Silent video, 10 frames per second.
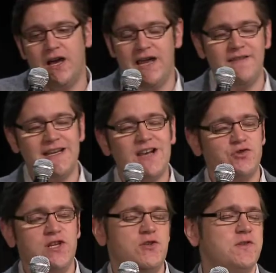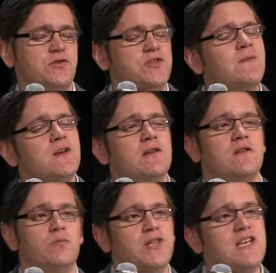uh, and then actually issue a certificate of
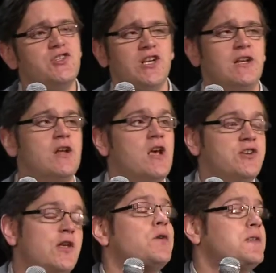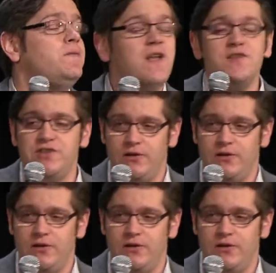completion to those that finish